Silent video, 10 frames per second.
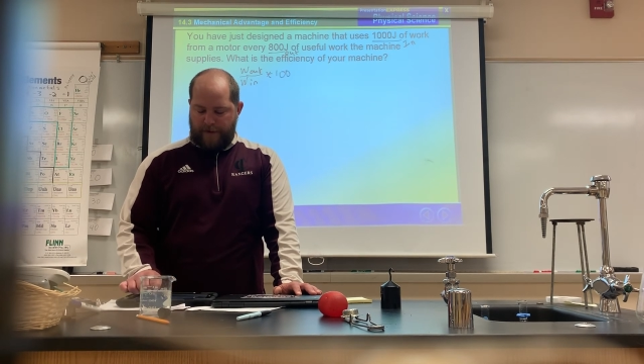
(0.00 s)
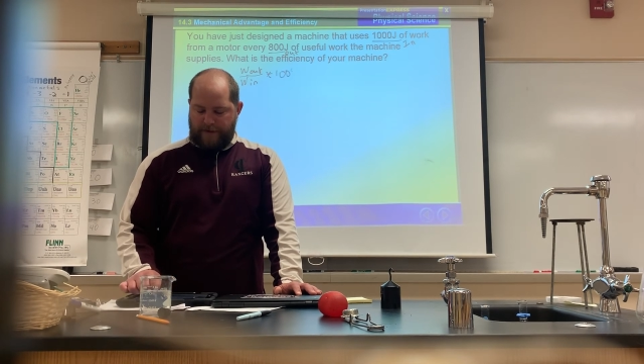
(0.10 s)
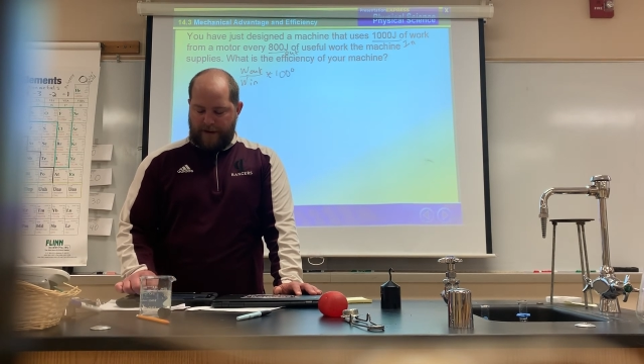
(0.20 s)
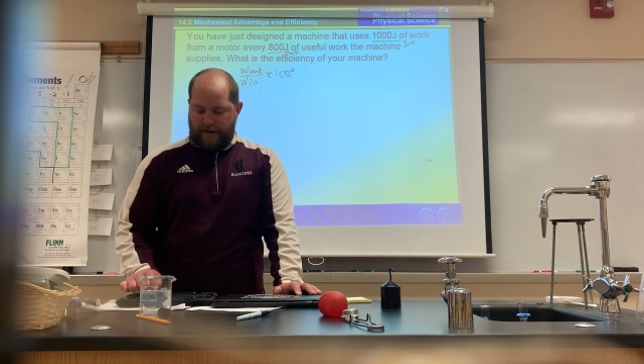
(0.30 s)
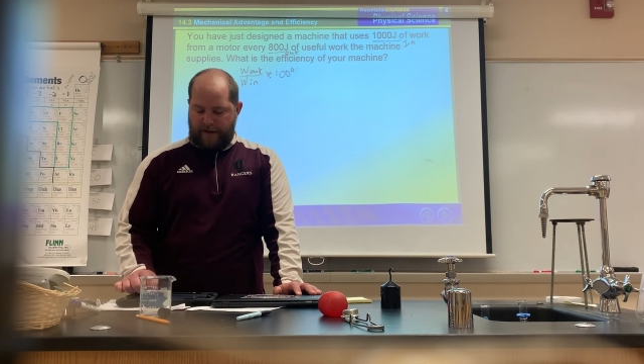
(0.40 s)

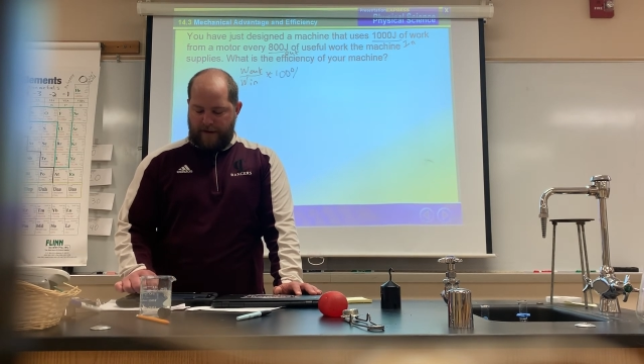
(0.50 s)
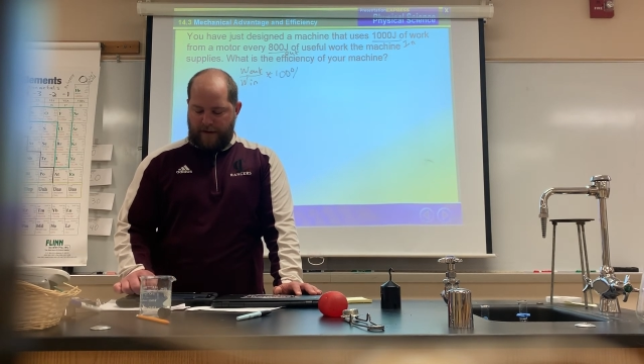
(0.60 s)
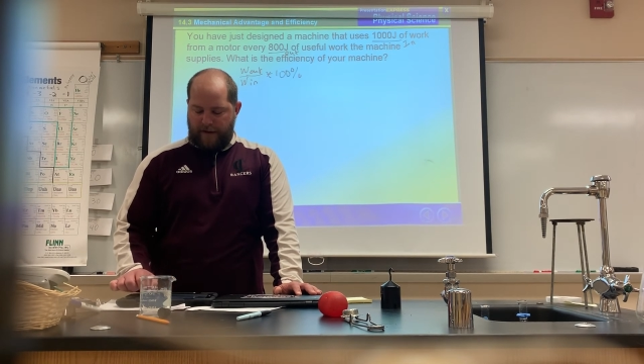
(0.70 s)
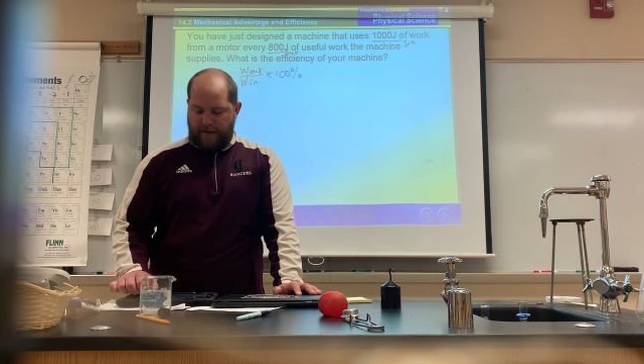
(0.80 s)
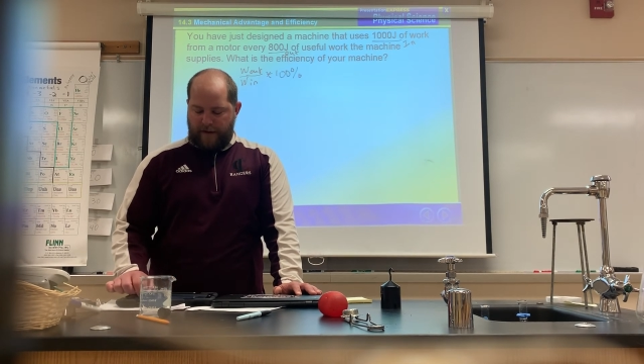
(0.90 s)
So
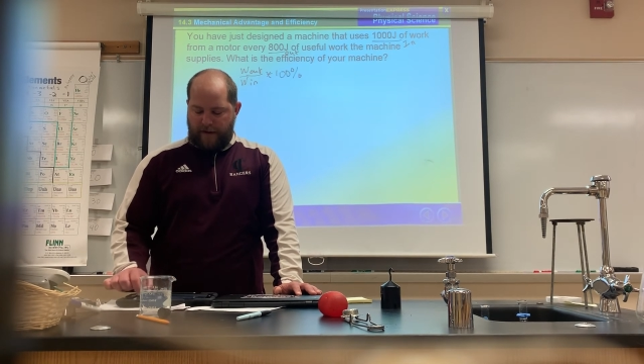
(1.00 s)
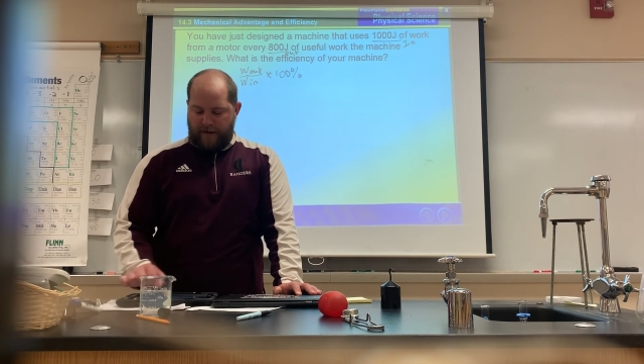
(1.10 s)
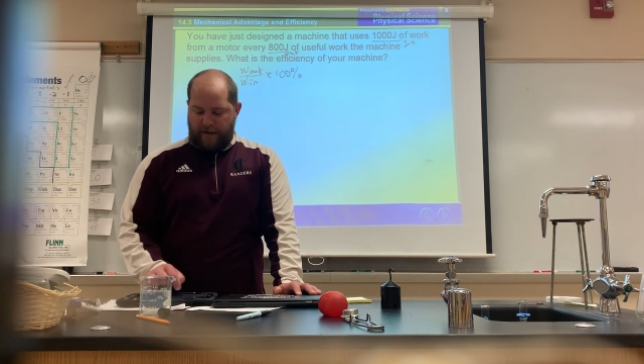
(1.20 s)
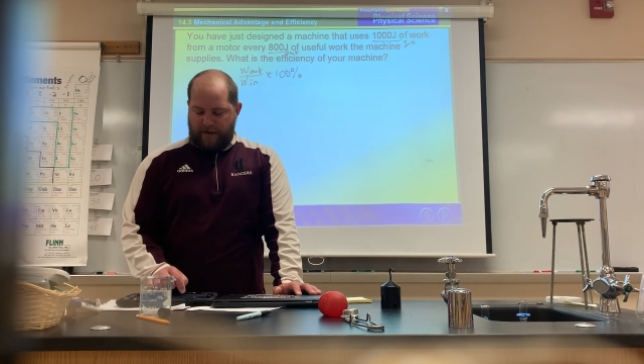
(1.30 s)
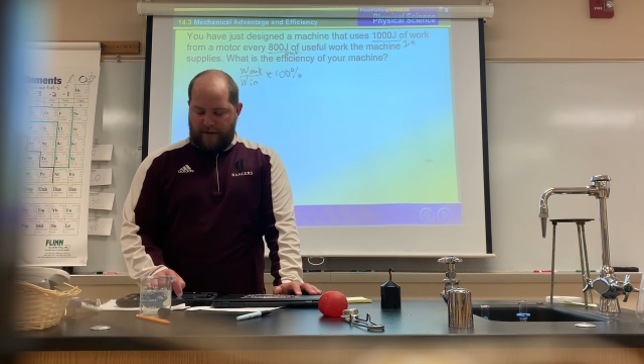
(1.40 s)

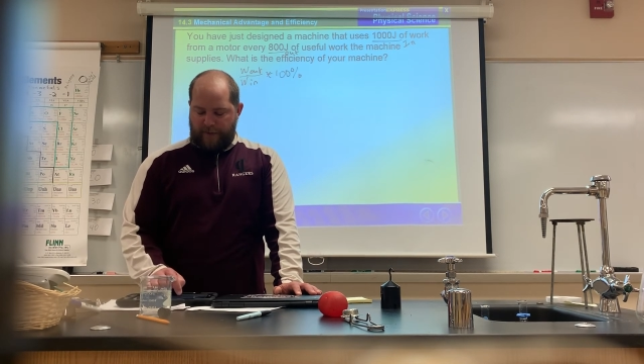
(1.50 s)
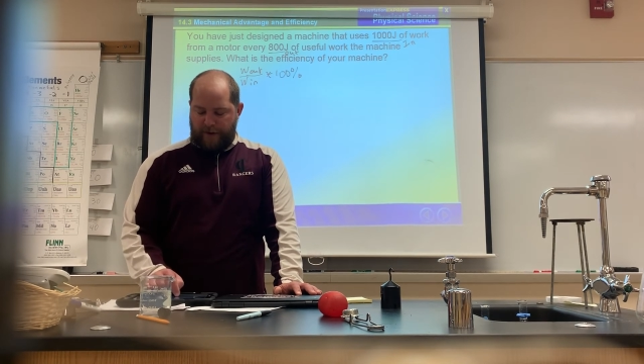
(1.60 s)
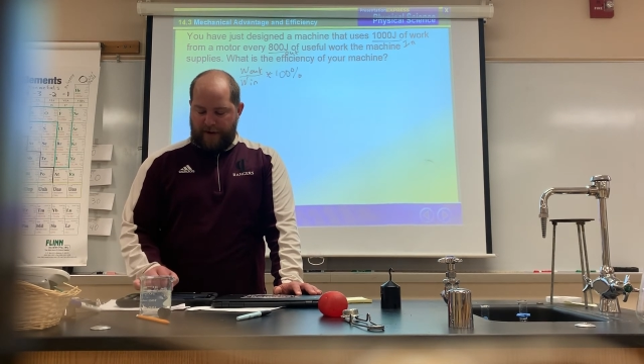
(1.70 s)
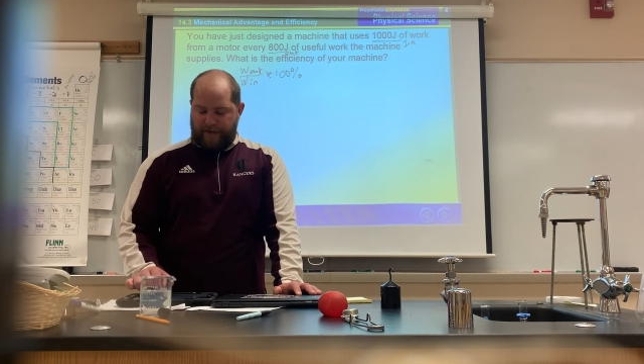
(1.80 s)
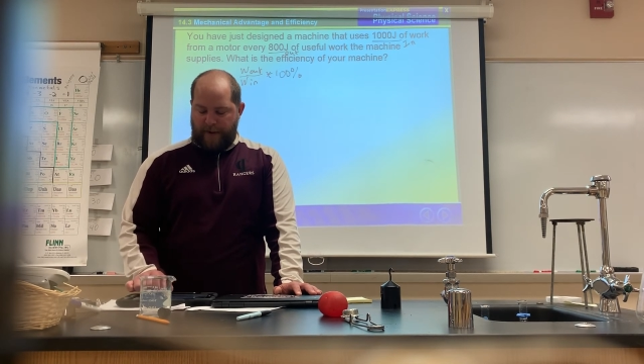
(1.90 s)
it's
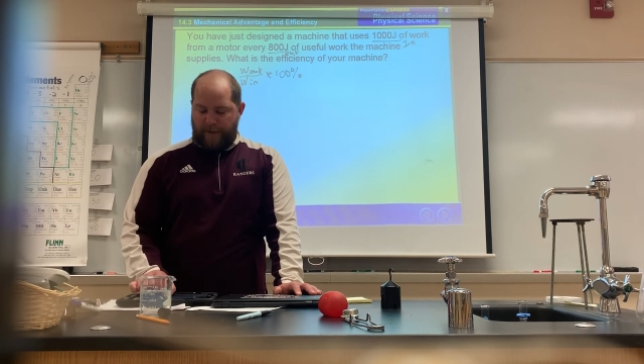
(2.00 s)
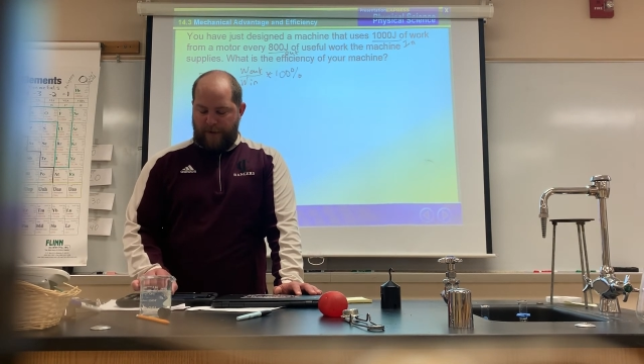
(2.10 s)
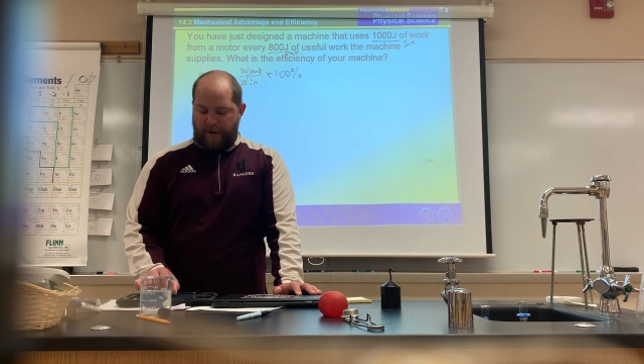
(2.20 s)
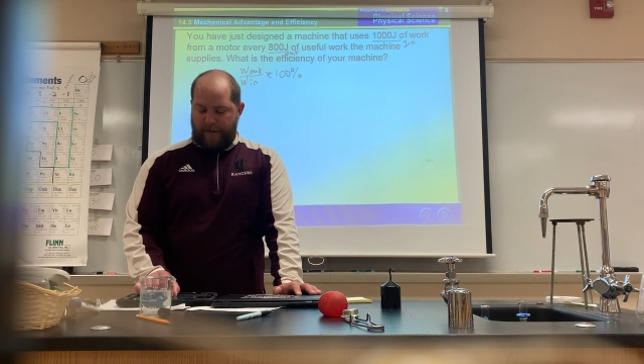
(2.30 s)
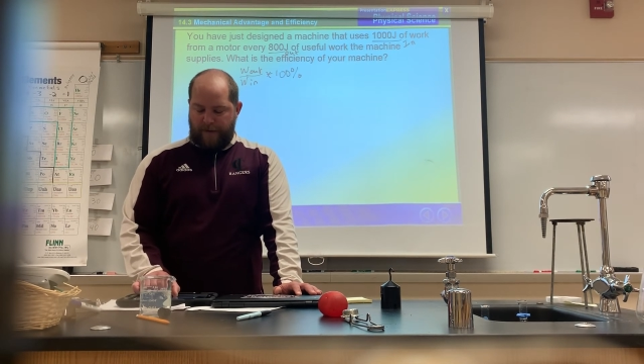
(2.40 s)
pretty
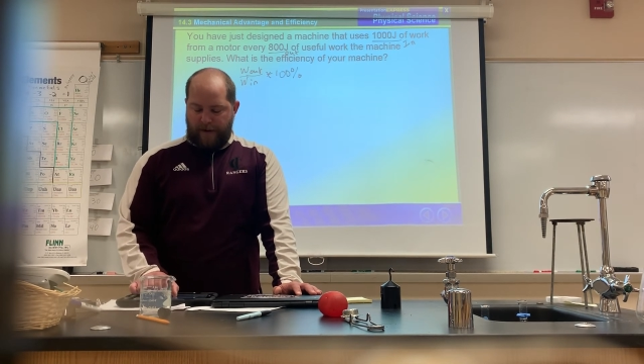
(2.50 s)
simple.